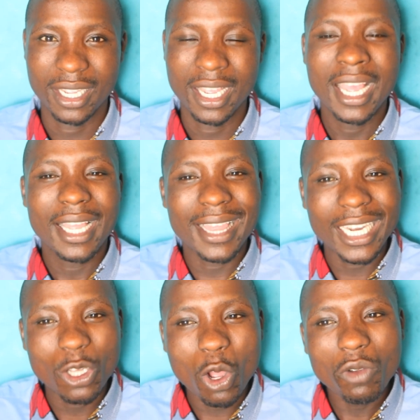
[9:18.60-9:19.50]

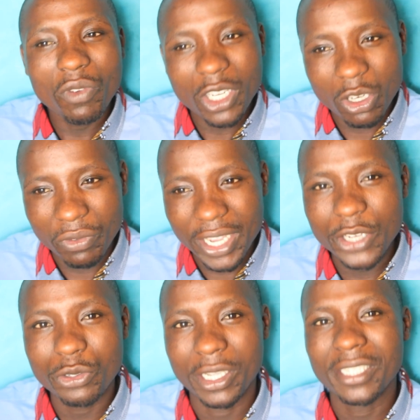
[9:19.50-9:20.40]
That conflict of
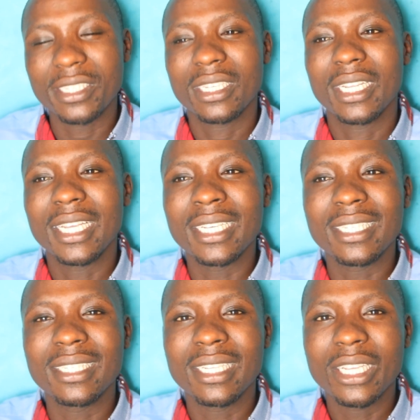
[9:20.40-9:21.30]
interest
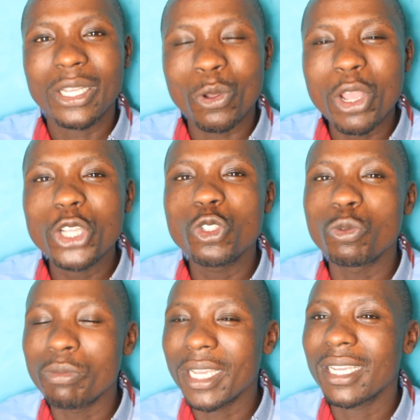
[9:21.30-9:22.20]
is going to
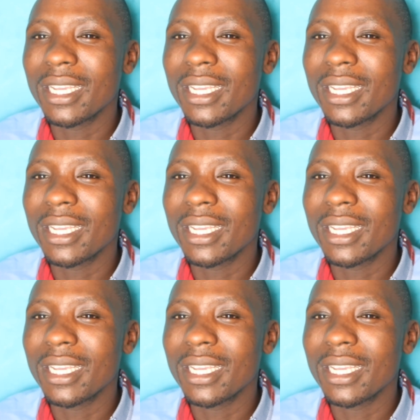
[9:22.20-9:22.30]
make